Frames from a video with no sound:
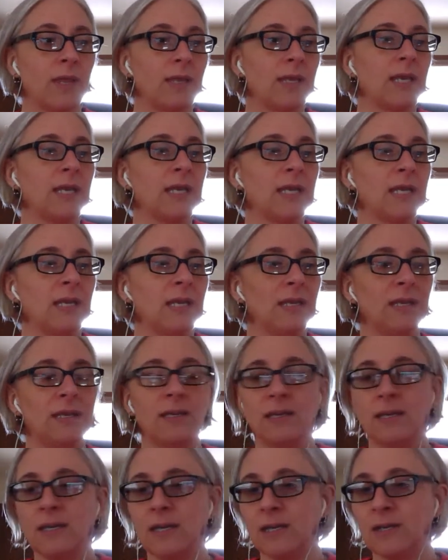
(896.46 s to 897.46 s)

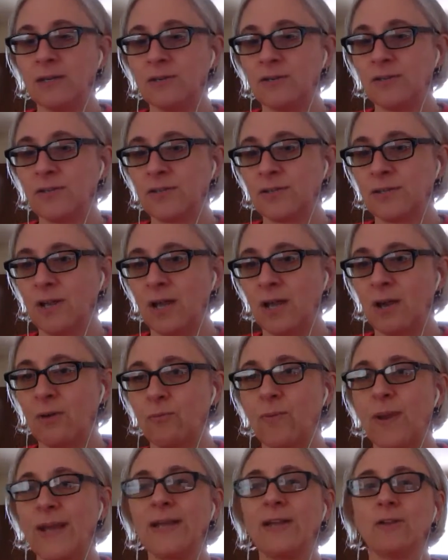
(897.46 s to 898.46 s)
he is
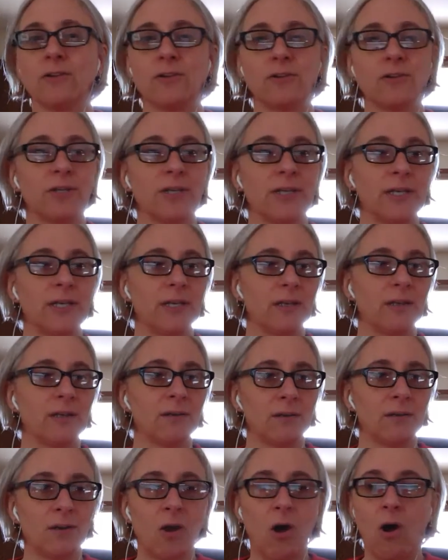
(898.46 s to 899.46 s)

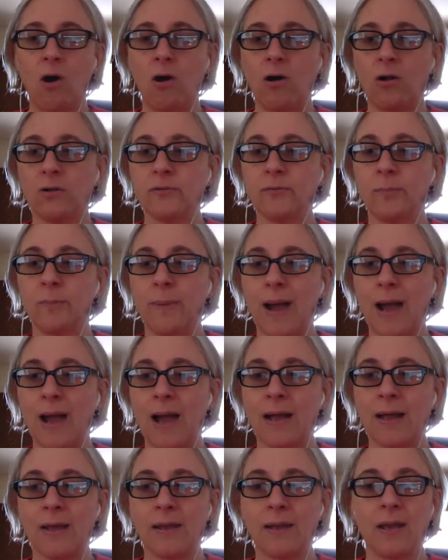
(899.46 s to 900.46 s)
regularly called
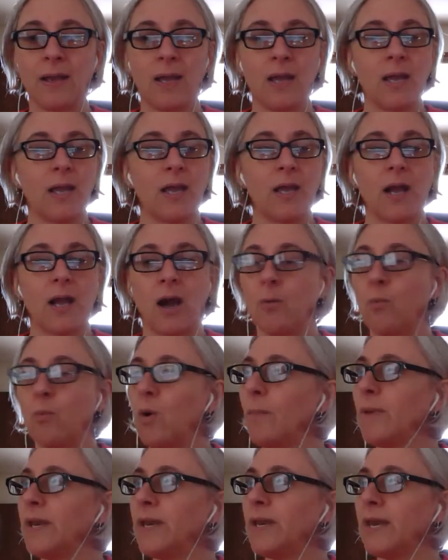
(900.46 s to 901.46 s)
by a
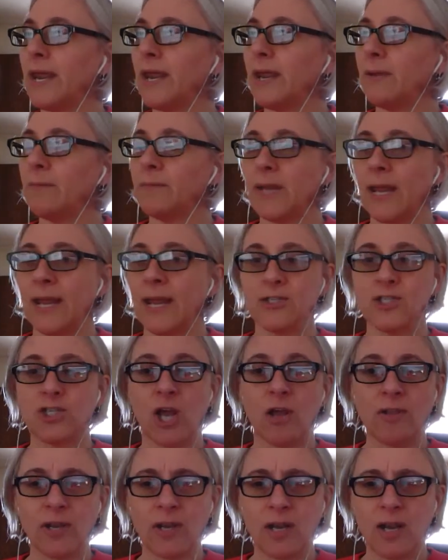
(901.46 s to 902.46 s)
woman named
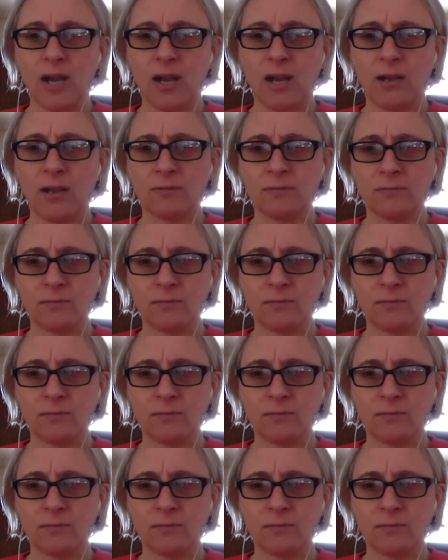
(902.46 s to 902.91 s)
Angelica,